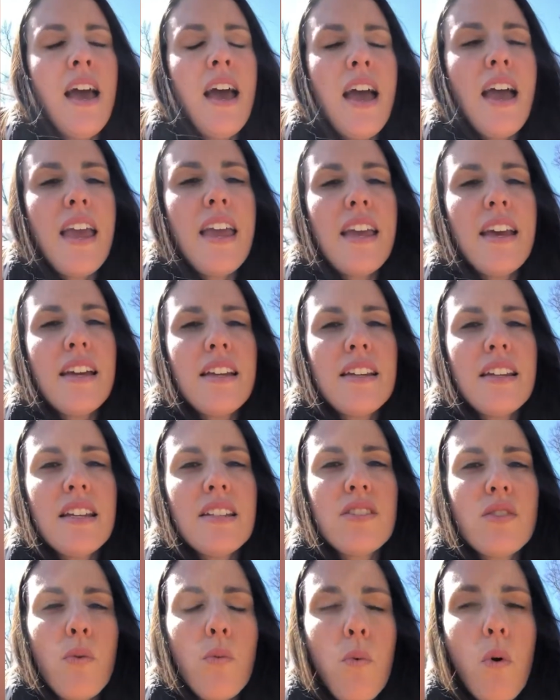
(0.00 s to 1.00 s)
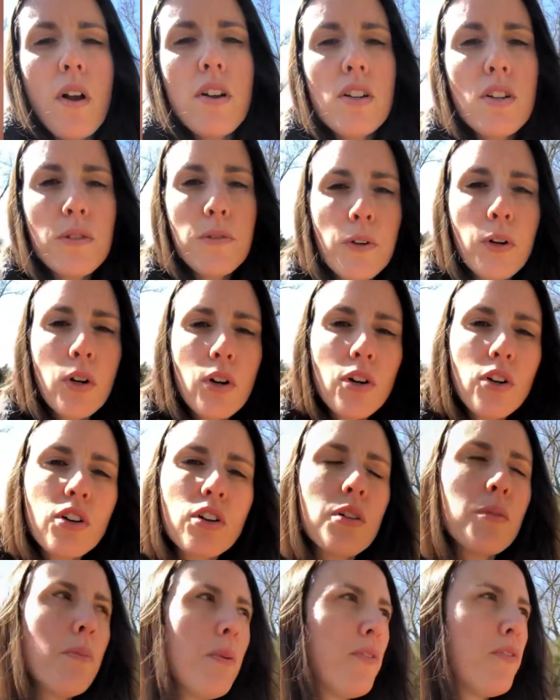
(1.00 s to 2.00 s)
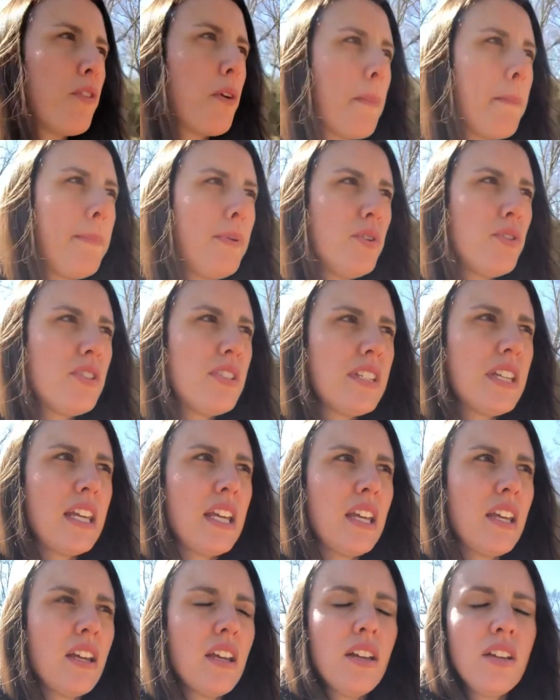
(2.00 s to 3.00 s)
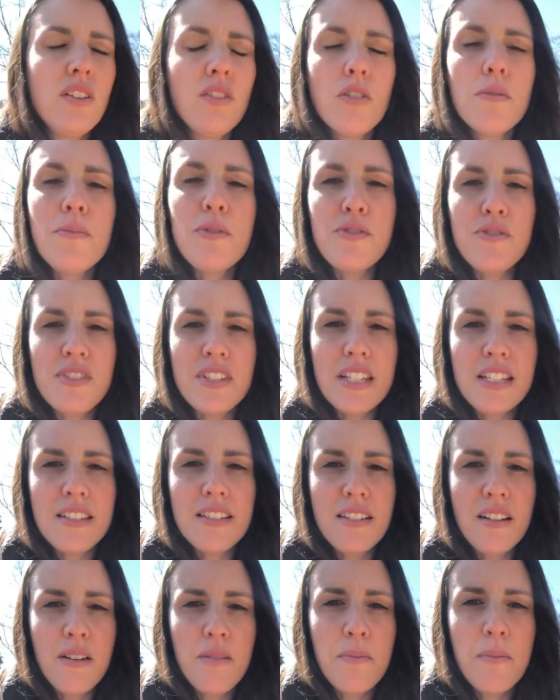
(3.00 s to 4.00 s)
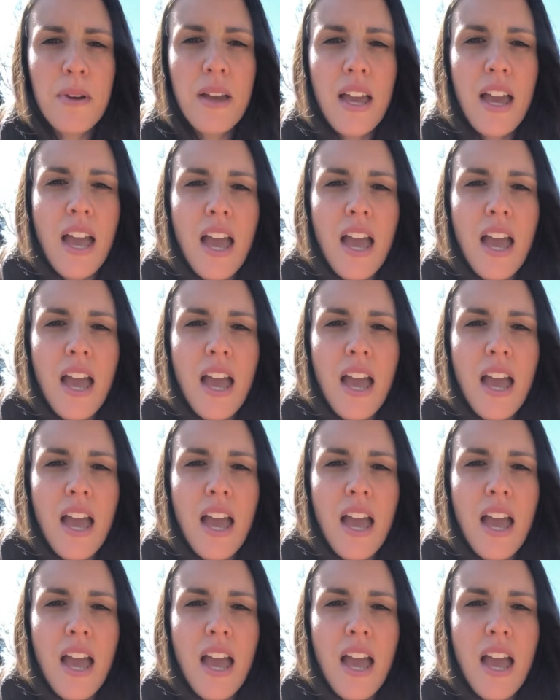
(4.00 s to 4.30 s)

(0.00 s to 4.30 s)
And it's a wonderful herb for boosting your immune system.